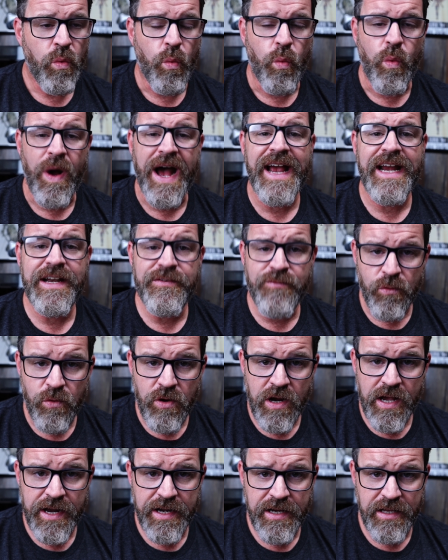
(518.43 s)
Wide
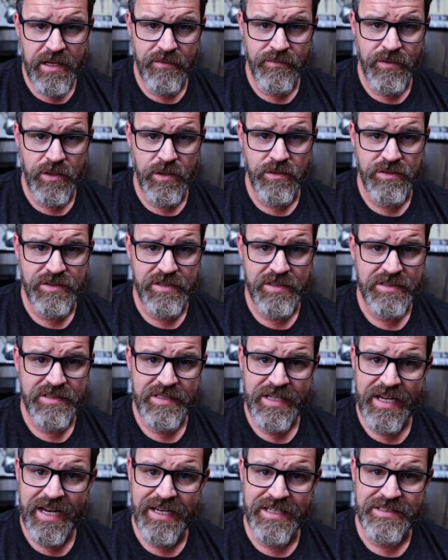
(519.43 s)
variety of uses,
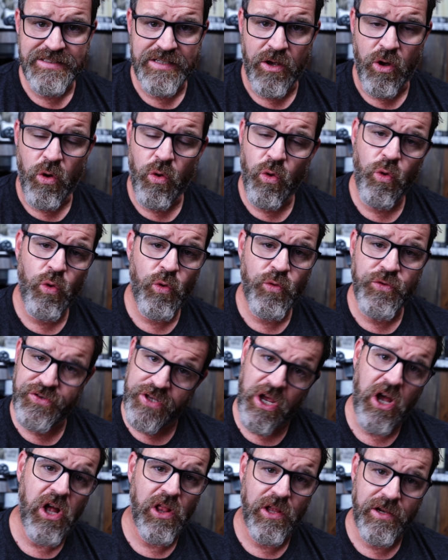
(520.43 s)
and it's a whole
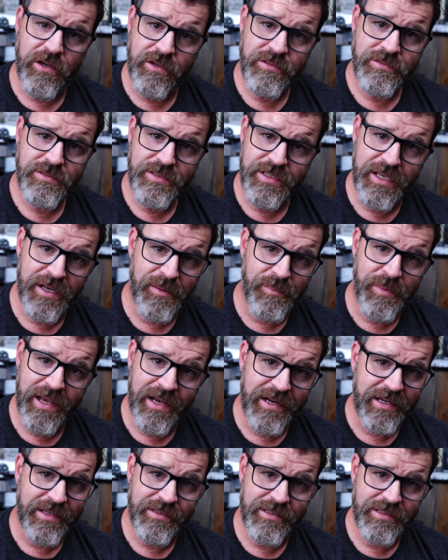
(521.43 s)
dollar to get a
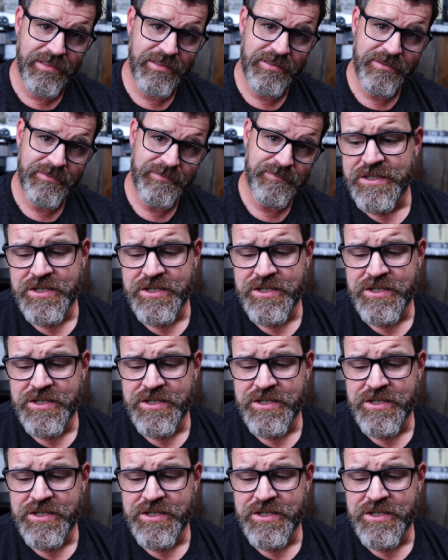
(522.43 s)
pack of this.